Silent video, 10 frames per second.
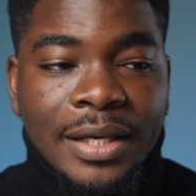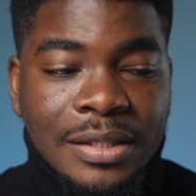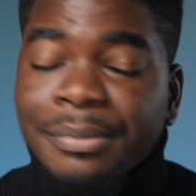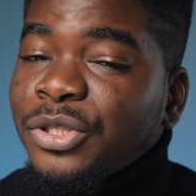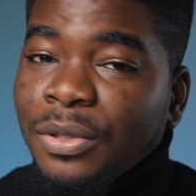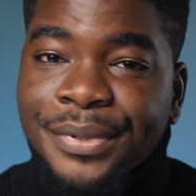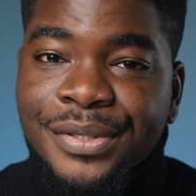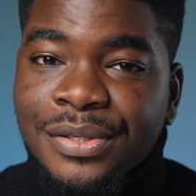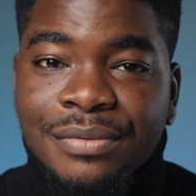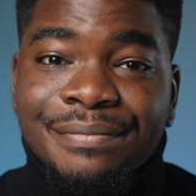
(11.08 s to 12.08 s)
guess I'm a
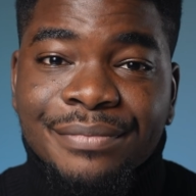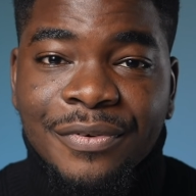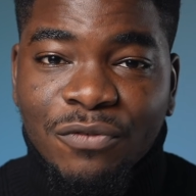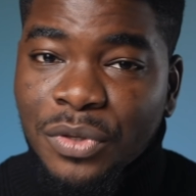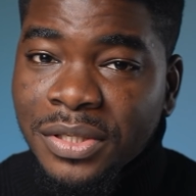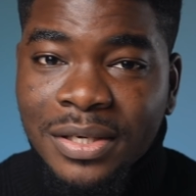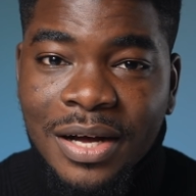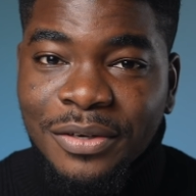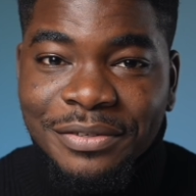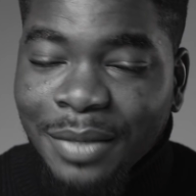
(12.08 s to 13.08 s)
jobless influencer
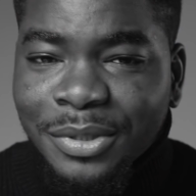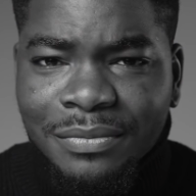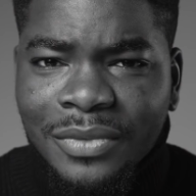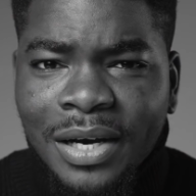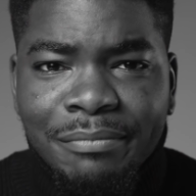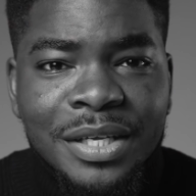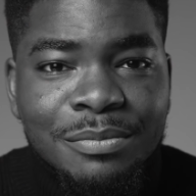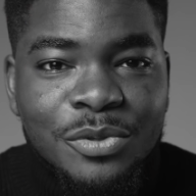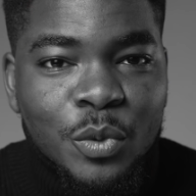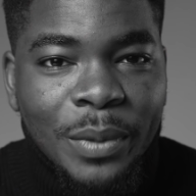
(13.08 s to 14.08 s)
now. I mean, there are
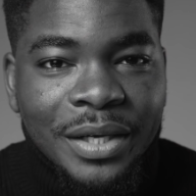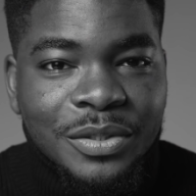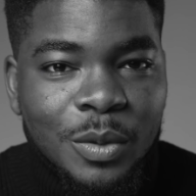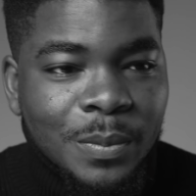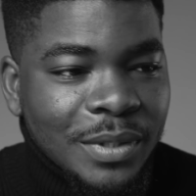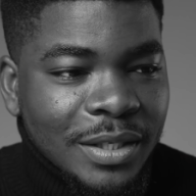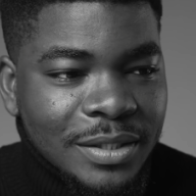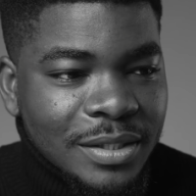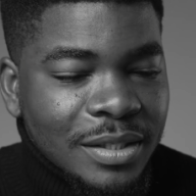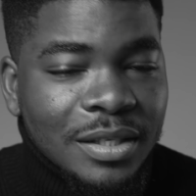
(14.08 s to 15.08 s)
memes to back it up
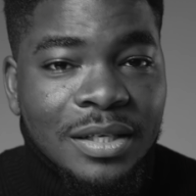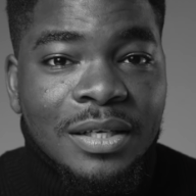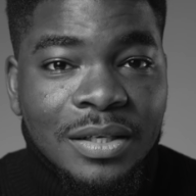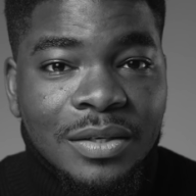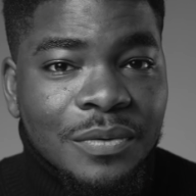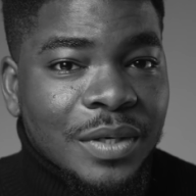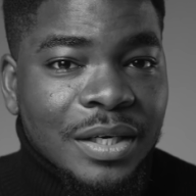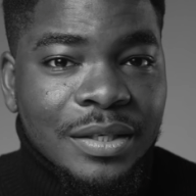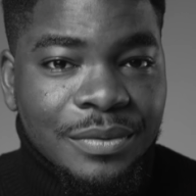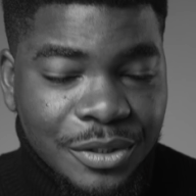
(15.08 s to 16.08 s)
that
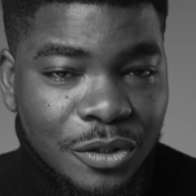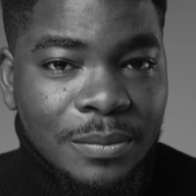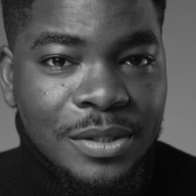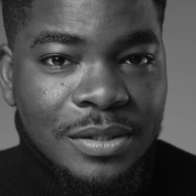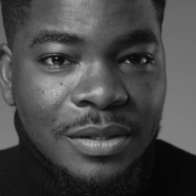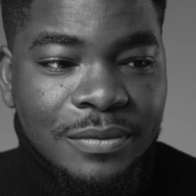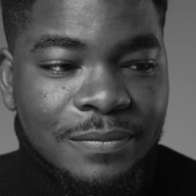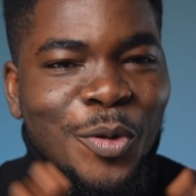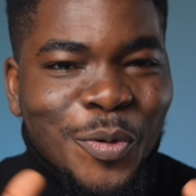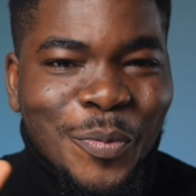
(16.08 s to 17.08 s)
we're jobless now.
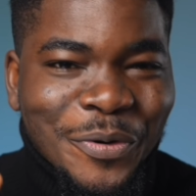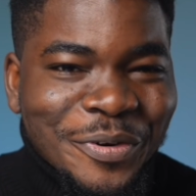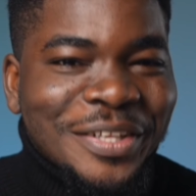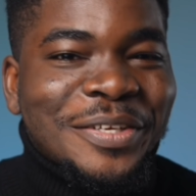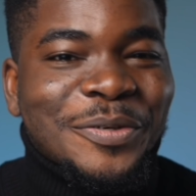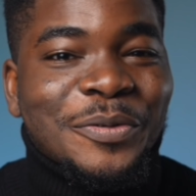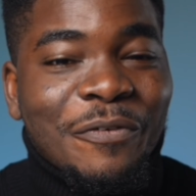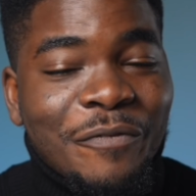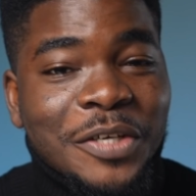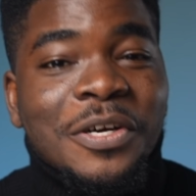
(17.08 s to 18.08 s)
But really though, the
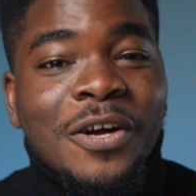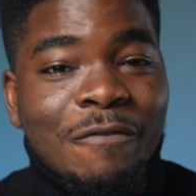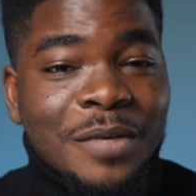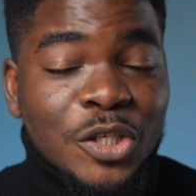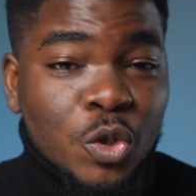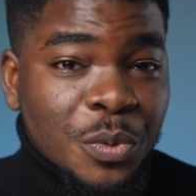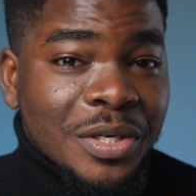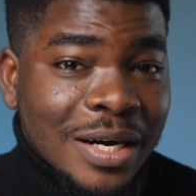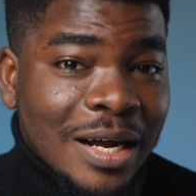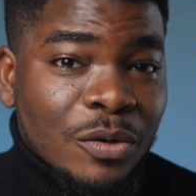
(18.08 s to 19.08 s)
federal government's
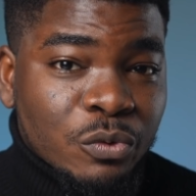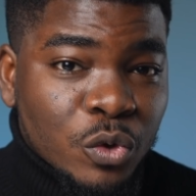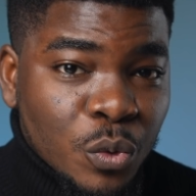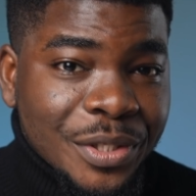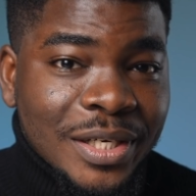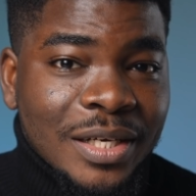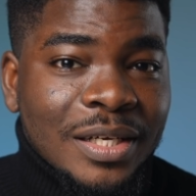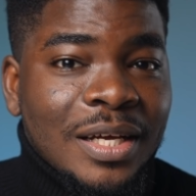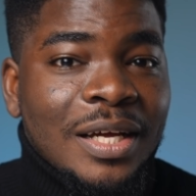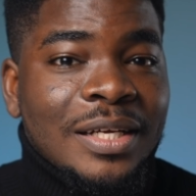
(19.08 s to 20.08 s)
Twitter account
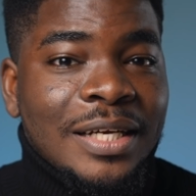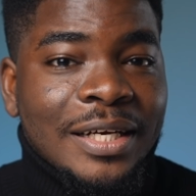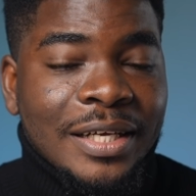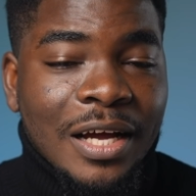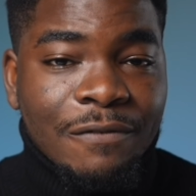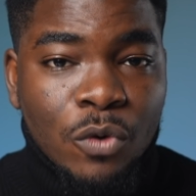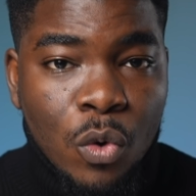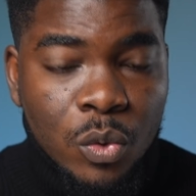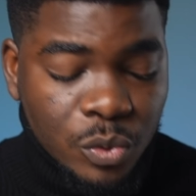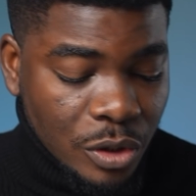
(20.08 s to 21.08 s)
tweeted that they have,
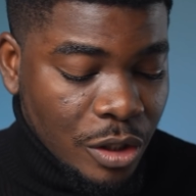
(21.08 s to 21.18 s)
quote,